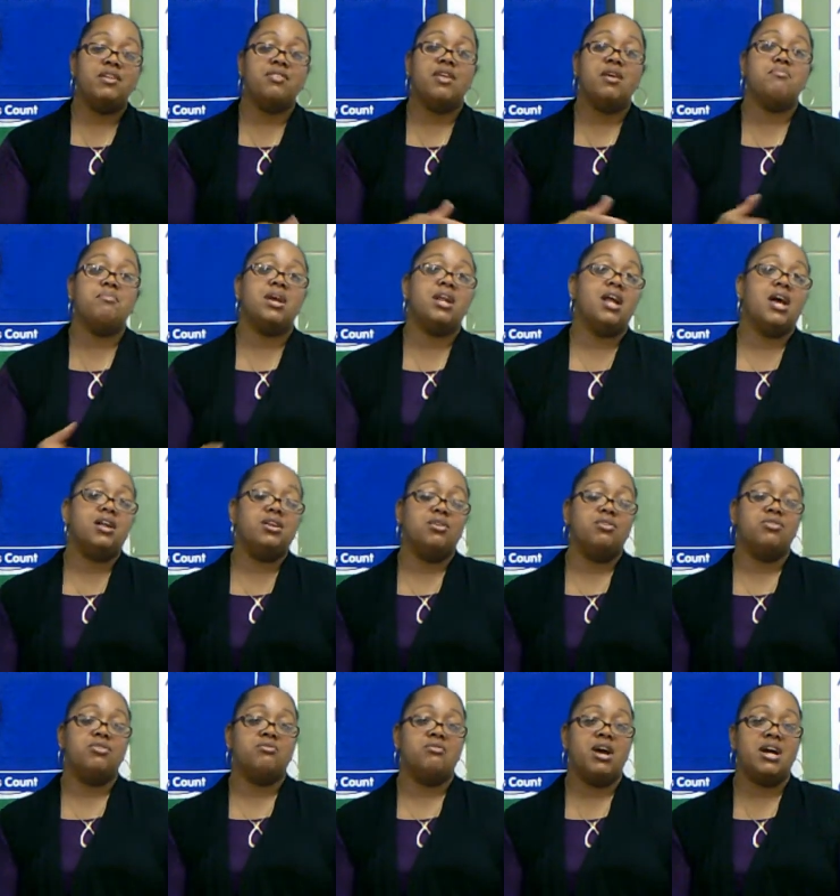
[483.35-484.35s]
they may not know
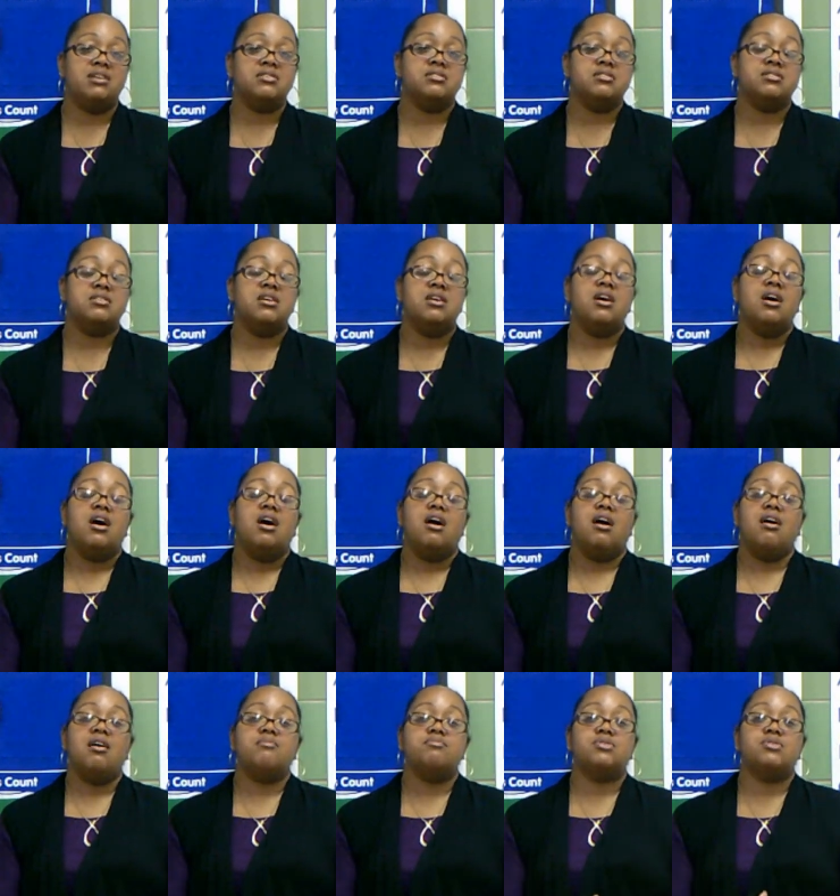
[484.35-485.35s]
the rest.
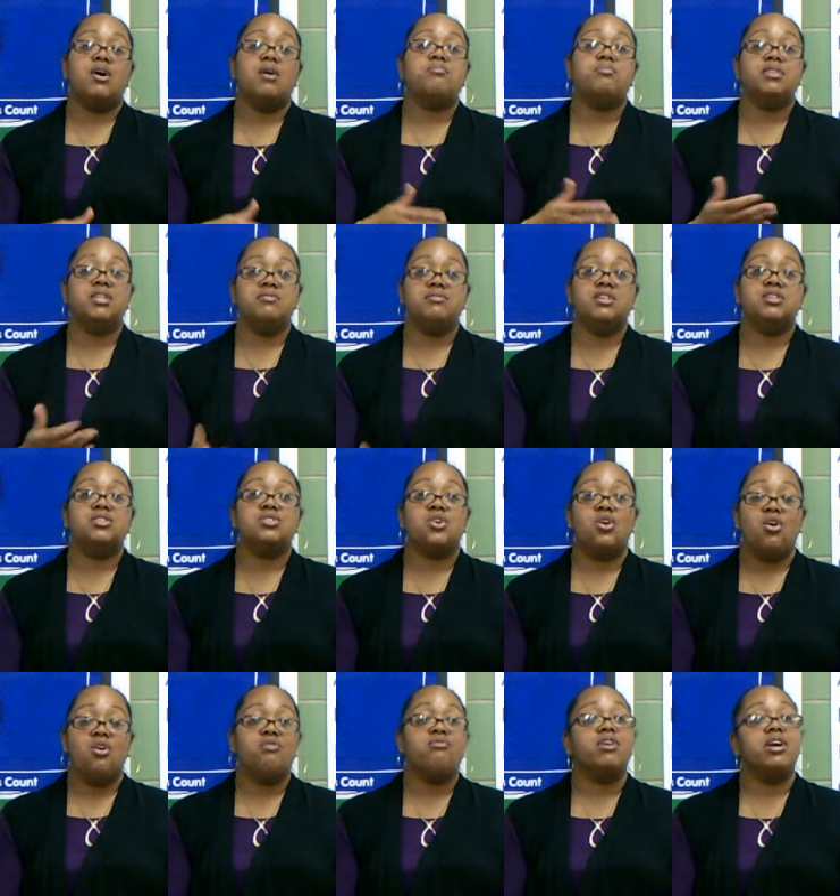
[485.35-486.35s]
So I believe that it's
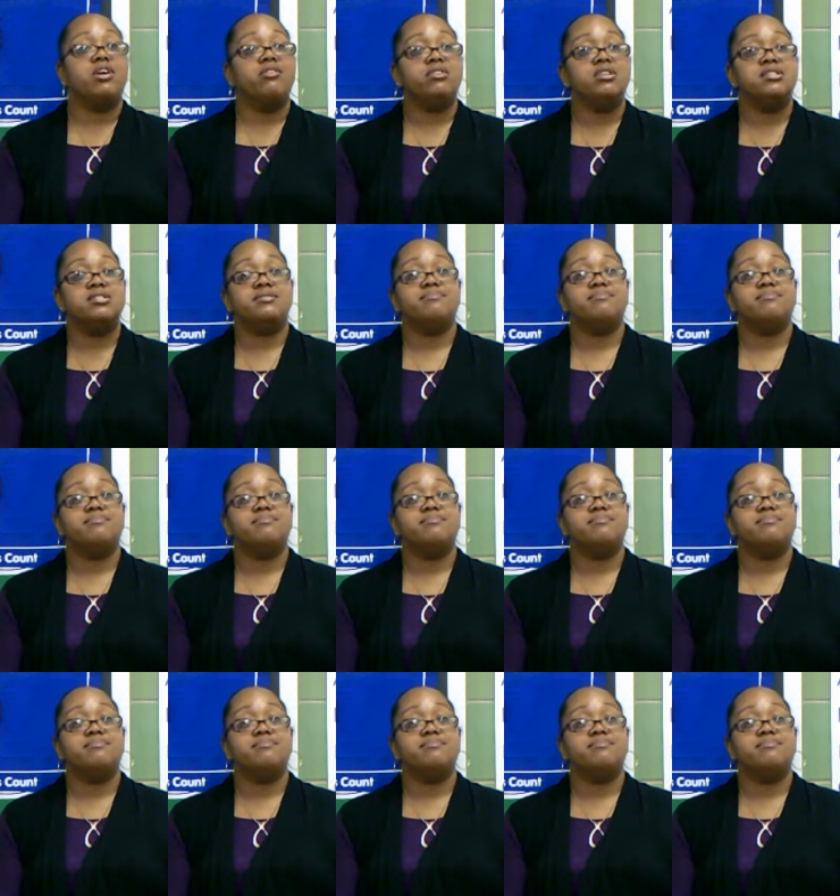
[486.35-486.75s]
all rigorous.